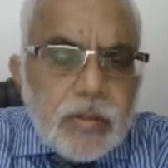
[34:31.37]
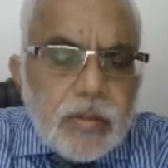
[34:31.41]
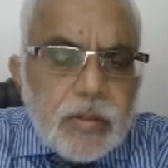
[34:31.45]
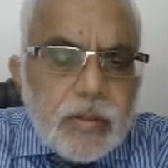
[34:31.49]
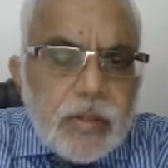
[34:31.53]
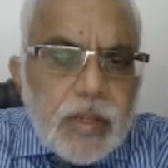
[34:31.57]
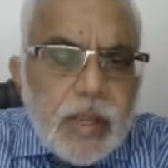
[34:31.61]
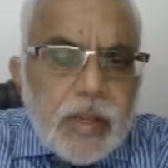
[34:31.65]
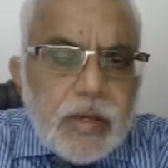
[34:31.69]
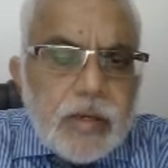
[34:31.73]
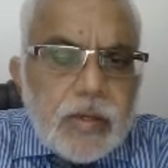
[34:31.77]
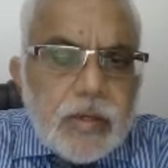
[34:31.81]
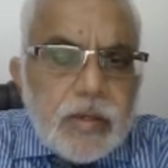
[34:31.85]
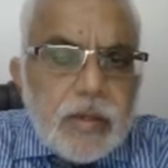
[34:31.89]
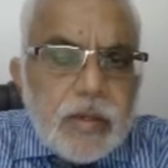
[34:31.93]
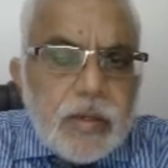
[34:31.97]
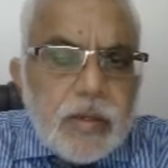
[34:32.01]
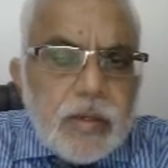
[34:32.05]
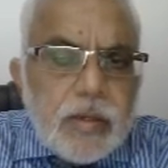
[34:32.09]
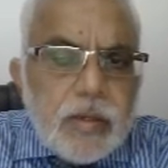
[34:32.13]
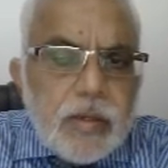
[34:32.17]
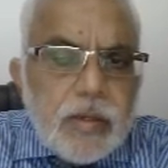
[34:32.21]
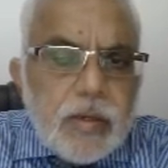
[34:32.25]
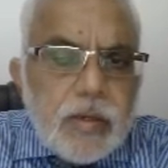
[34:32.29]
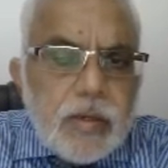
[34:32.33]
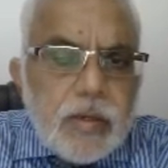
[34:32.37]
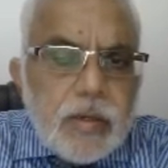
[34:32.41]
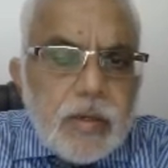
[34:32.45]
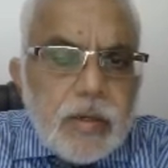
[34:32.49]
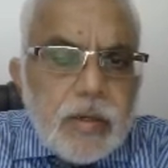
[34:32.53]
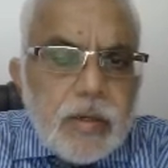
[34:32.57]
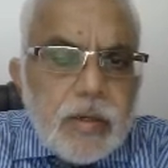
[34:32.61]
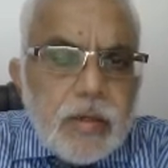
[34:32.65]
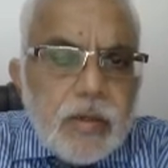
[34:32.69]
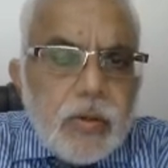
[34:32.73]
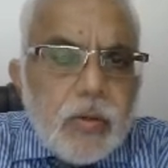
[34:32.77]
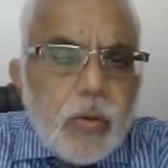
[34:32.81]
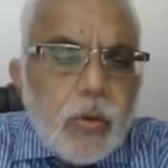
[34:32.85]
that
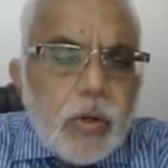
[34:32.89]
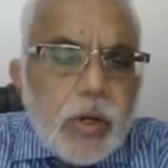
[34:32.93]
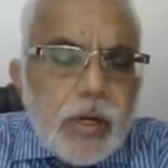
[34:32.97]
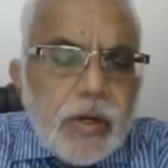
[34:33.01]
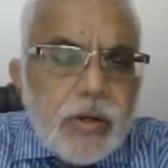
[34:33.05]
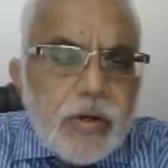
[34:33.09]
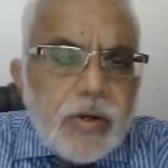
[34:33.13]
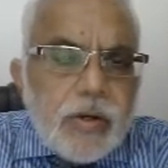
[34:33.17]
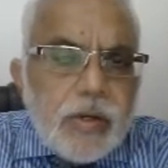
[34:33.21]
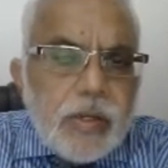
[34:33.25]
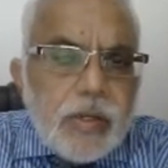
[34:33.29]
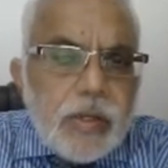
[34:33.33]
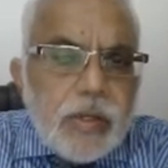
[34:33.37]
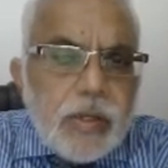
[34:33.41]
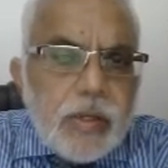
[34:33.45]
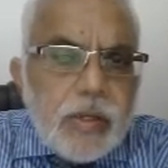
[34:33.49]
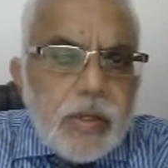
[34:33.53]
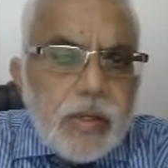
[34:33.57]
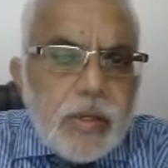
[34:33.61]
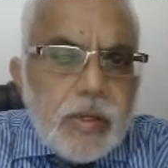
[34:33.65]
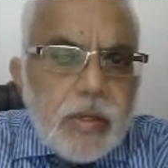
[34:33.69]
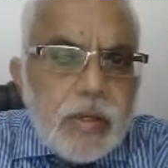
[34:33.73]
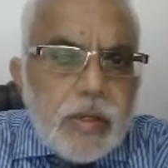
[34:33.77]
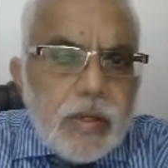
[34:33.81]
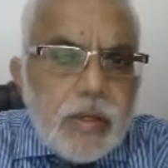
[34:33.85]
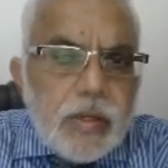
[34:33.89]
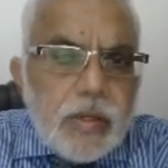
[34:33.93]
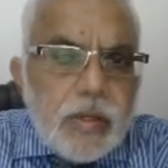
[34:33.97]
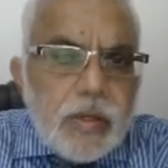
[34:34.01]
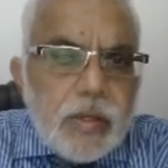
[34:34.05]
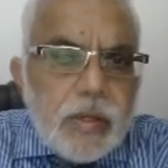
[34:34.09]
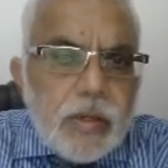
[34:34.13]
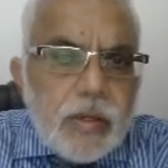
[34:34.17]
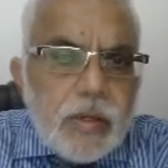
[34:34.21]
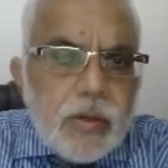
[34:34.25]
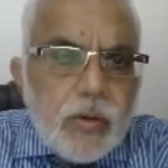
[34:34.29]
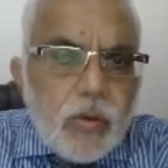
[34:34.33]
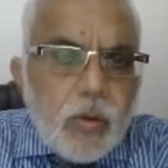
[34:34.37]
no country,
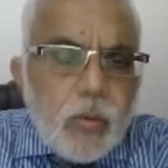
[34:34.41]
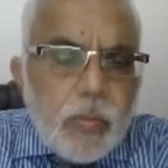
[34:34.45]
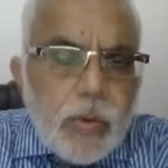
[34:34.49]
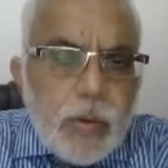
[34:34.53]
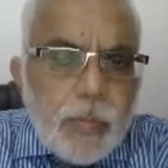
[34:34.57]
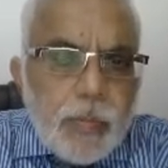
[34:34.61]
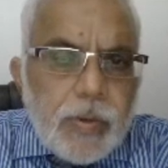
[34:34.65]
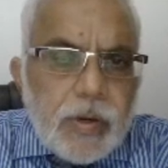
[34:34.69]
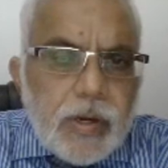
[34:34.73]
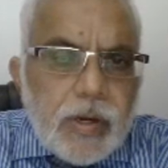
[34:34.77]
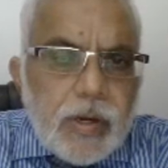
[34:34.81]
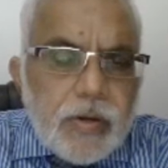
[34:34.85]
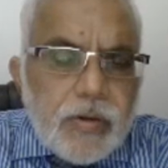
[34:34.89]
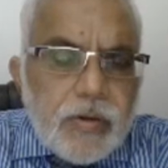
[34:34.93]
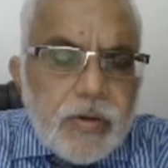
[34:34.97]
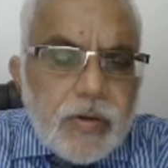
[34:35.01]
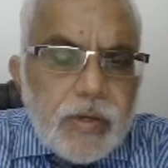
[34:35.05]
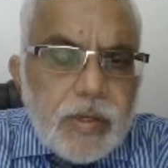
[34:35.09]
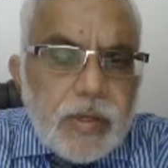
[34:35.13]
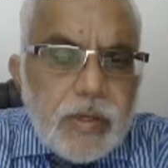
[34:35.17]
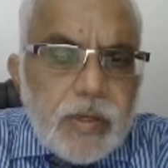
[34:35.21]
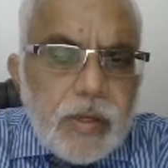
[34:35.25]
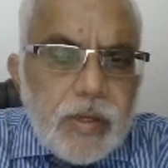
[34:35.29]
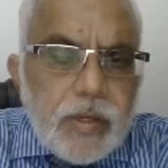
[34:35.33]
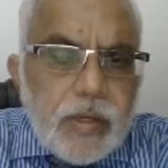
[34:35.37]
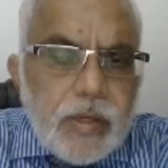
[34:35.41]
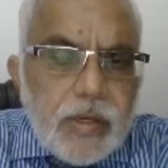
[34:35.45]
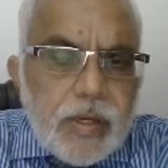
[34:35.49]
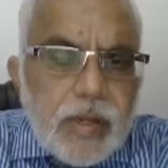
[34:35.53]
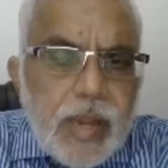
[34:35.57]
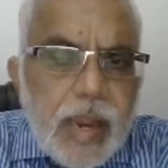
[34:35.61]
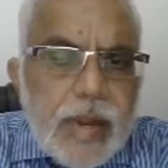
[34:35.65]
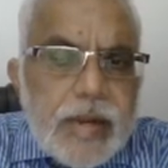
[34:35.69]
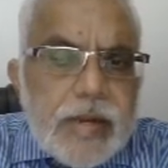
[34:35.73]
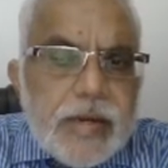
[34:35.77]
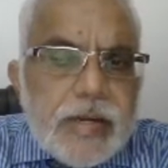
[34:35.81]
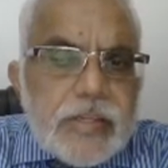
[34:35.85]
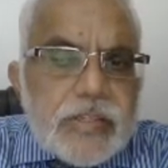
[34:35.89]
no member country
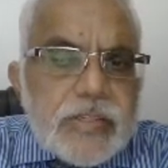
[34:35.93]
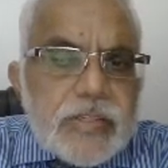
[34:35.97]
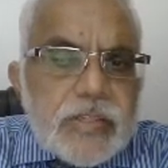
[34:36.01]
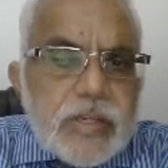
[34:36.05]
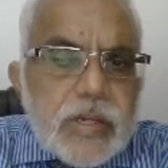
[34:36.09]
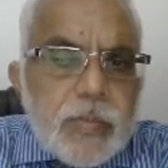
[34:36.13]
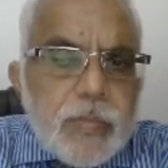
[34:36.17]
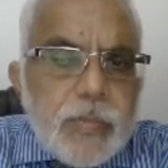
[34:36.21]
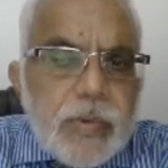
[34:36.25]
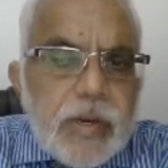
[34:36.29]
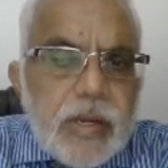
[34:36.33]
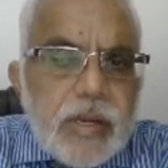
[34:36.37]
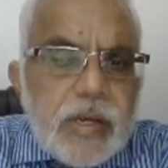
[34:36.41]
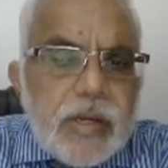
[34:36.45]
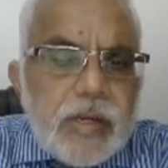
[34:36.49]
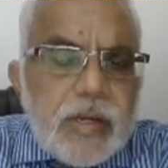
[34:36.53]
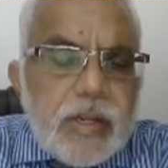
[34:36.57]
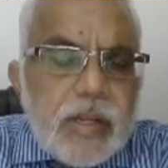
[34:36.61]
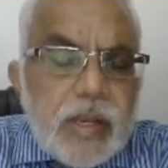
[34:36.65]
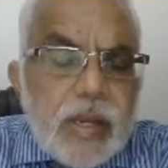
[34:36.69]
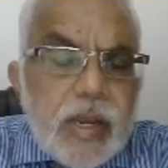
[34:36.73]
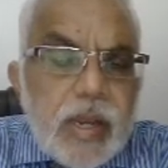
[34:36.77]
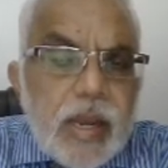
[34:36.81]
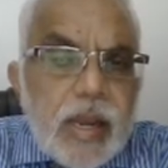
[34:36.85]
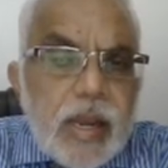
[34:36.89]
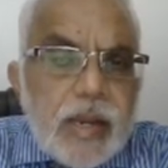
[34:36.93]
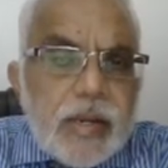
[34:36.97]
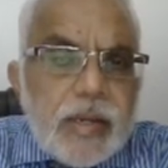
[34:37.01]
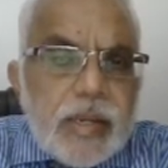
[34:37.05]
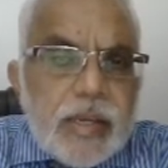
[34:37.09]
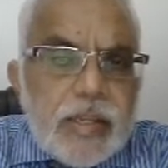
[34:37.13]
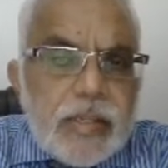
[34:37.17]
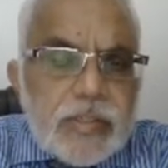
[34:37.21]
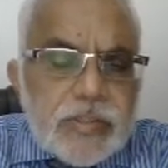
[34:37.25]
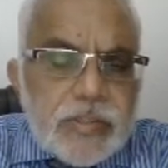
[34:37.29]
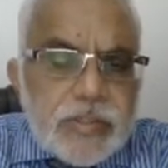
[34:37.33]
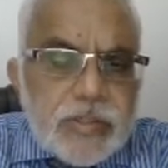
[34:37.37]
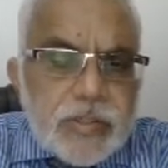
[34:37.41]
can discriminate
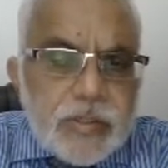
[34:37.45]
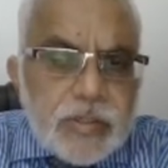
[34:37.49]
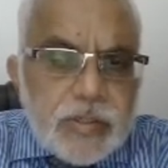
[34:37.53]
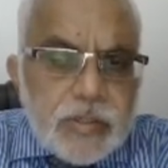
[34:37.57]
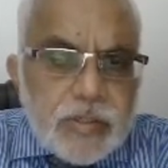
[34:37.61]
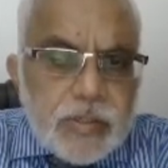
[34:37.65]
against